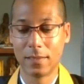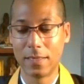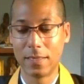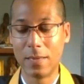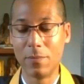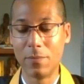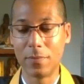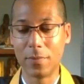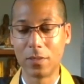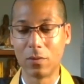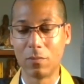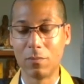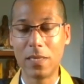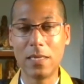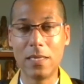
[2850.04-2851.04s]

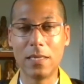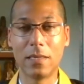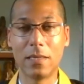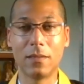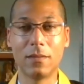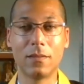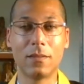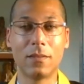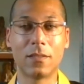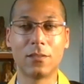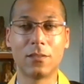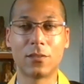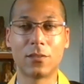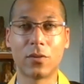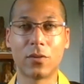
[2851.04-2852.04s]
immediate
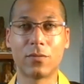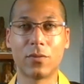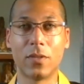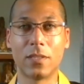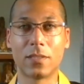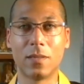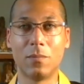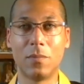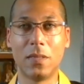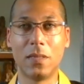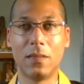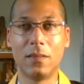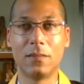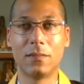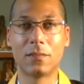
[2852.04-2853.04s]
concern for us can
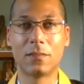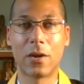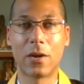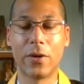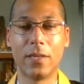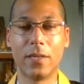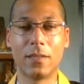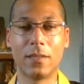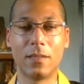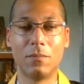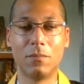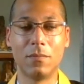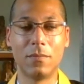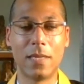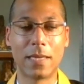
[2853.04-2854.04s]
be scary.
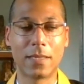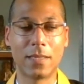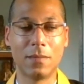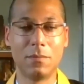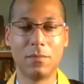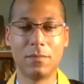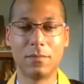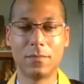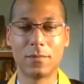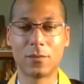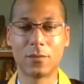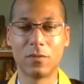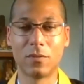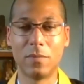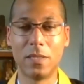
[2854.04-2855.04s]
That can
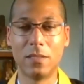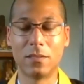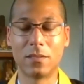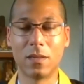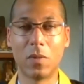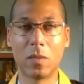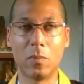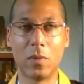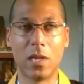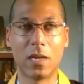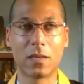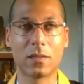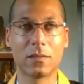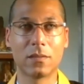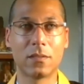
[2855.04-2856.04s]
sort of be the stumbling block.
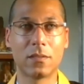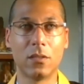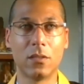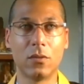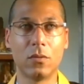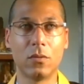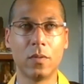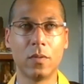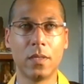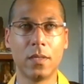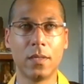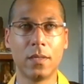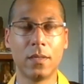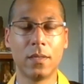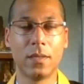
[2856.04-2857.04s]
So
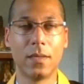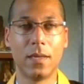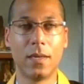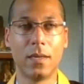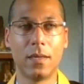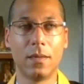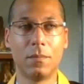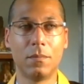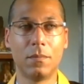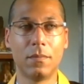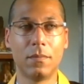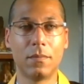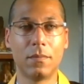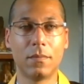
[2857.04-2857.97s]
um,